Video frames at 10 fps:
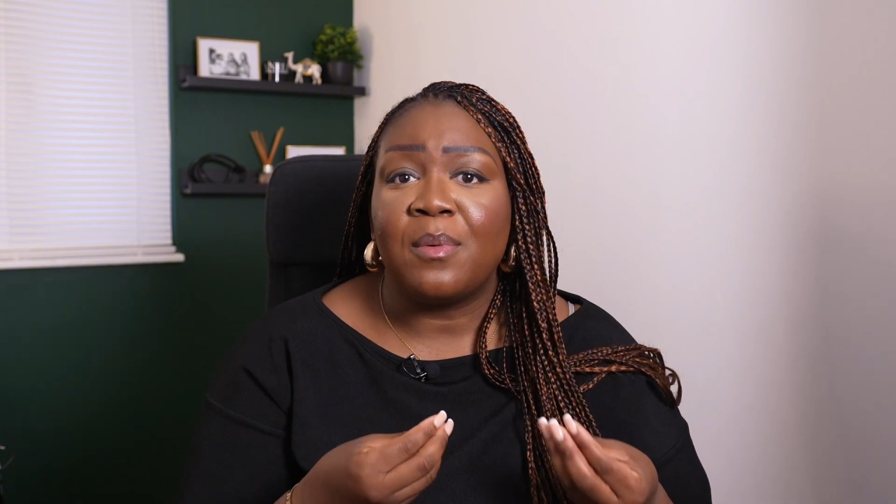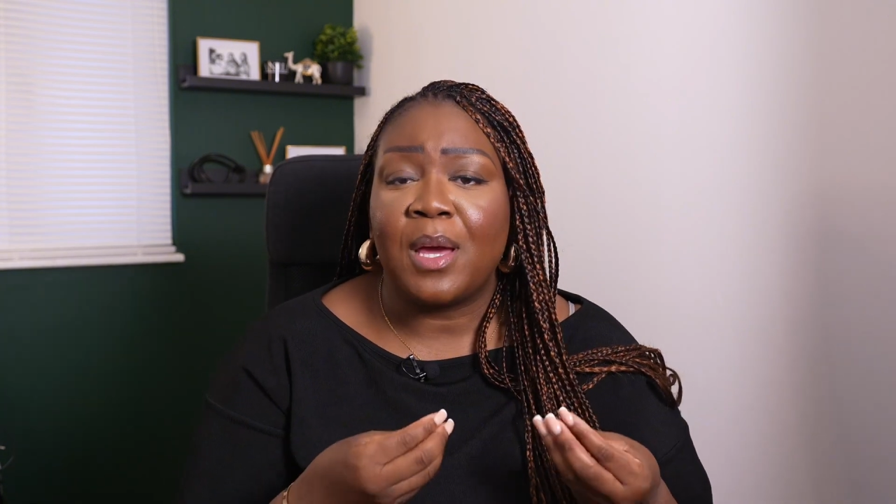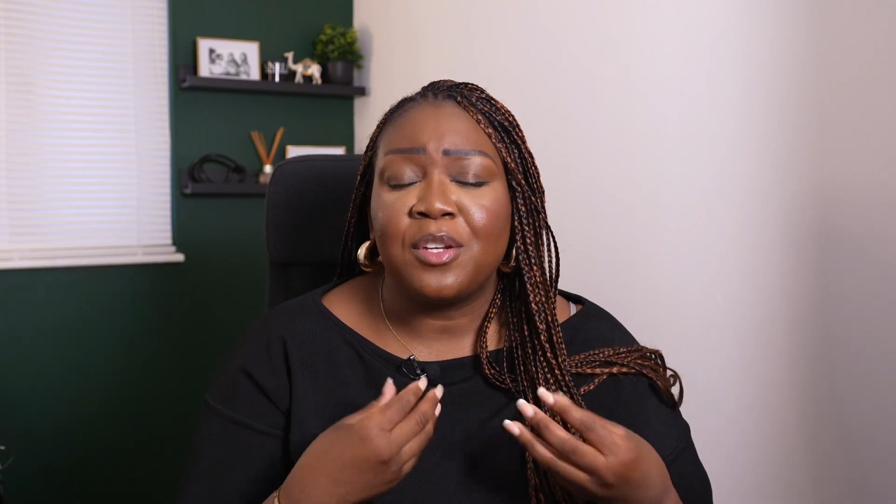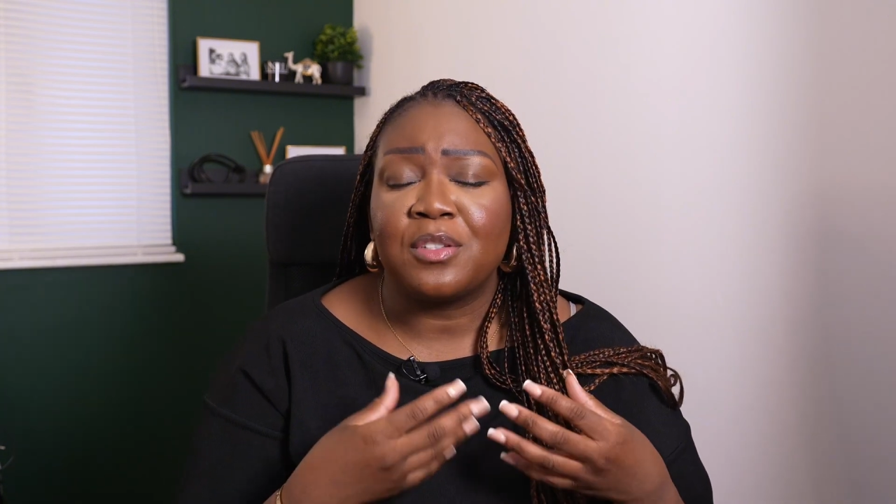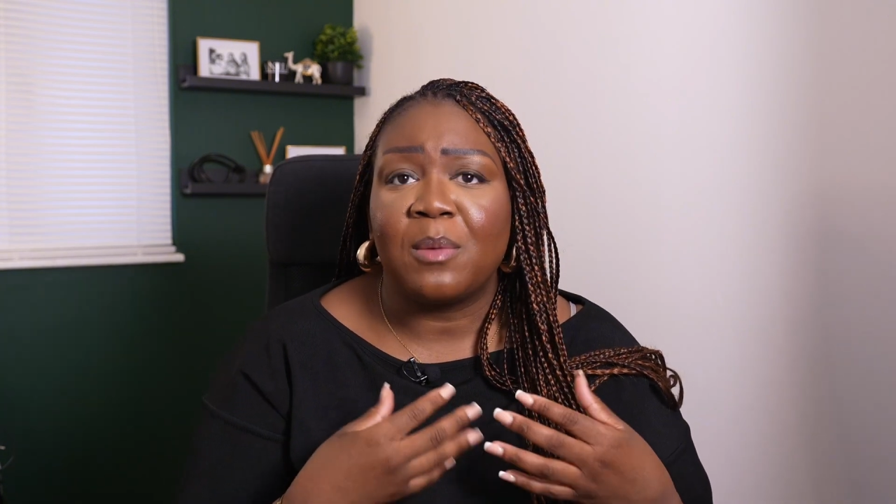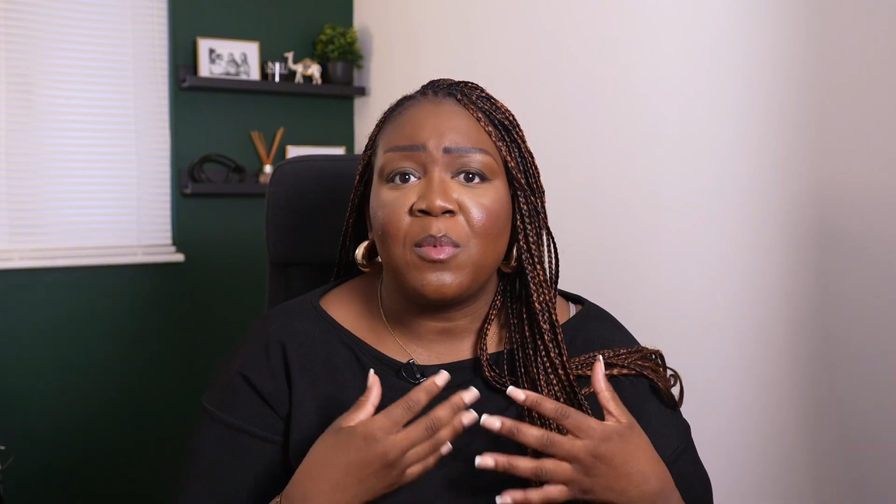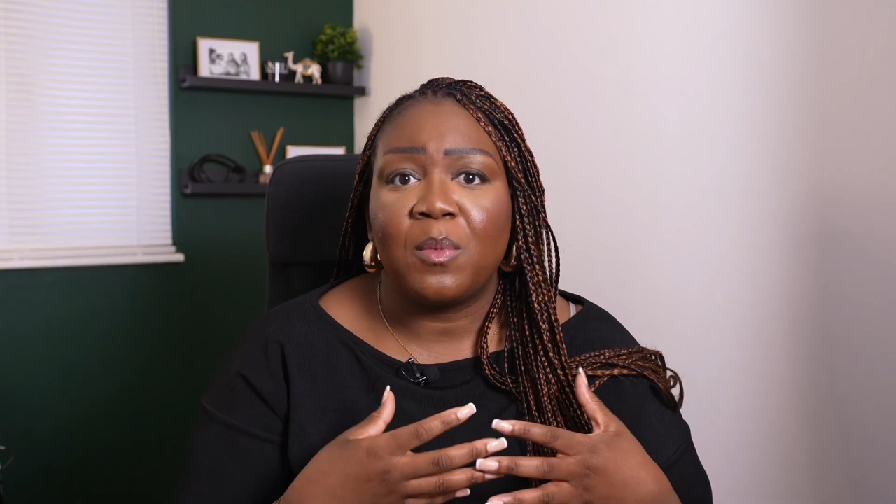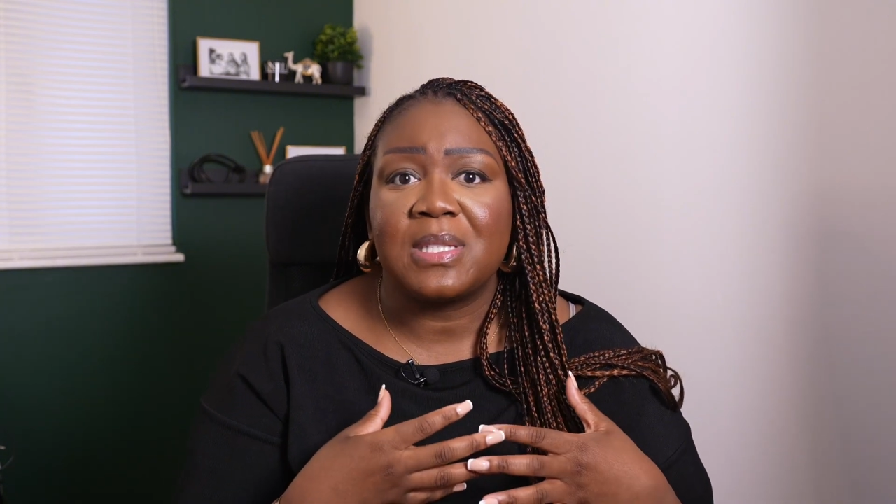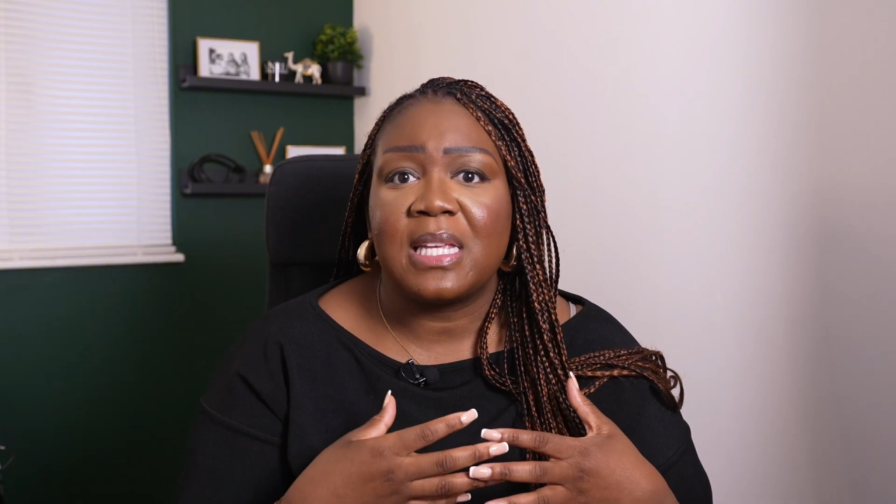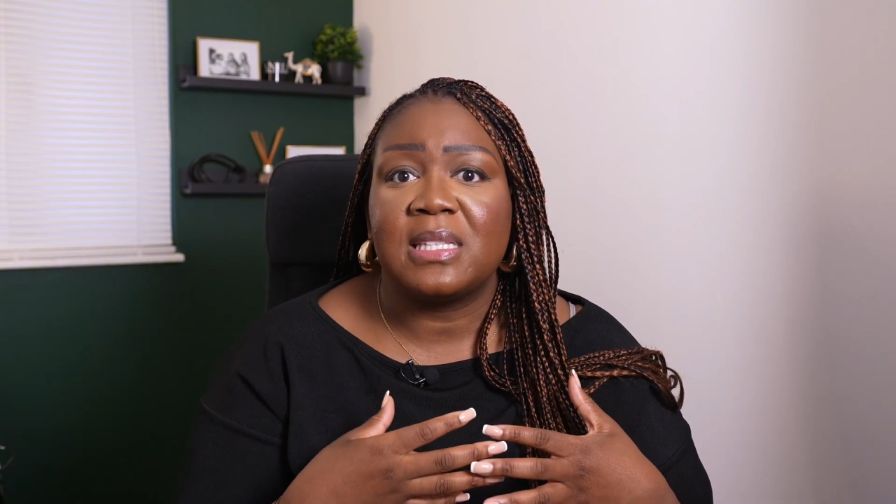you know, someone
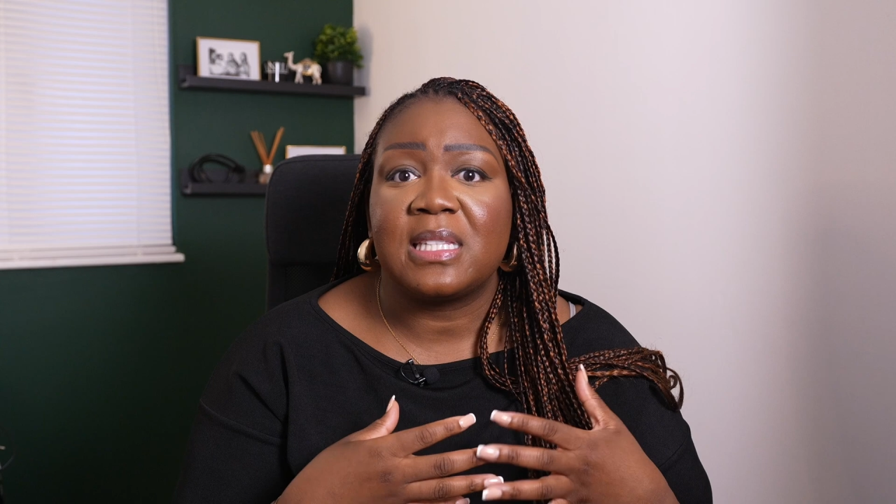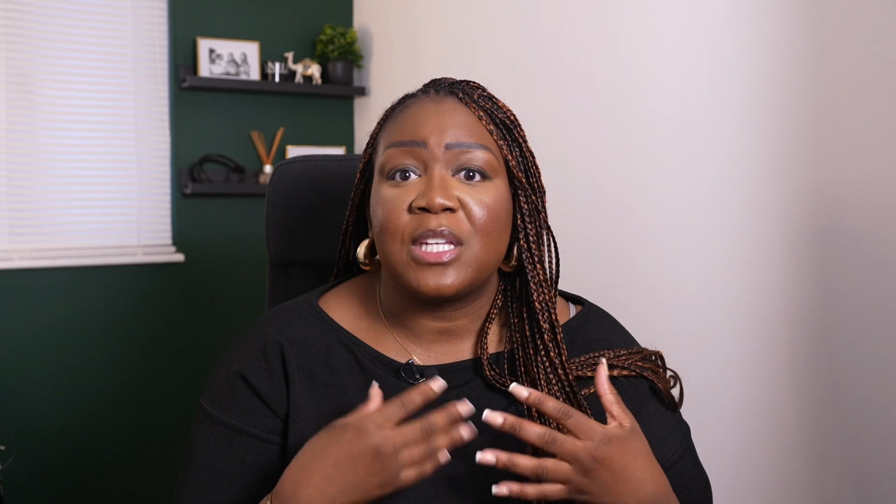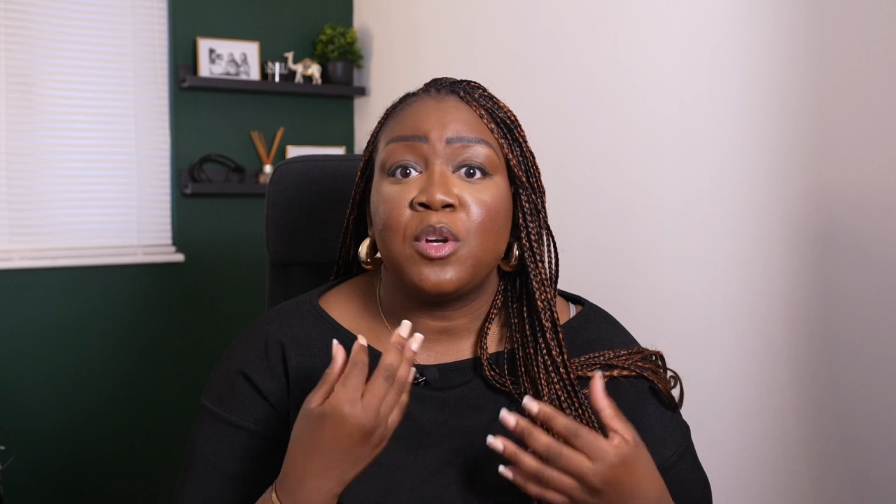once said this, that your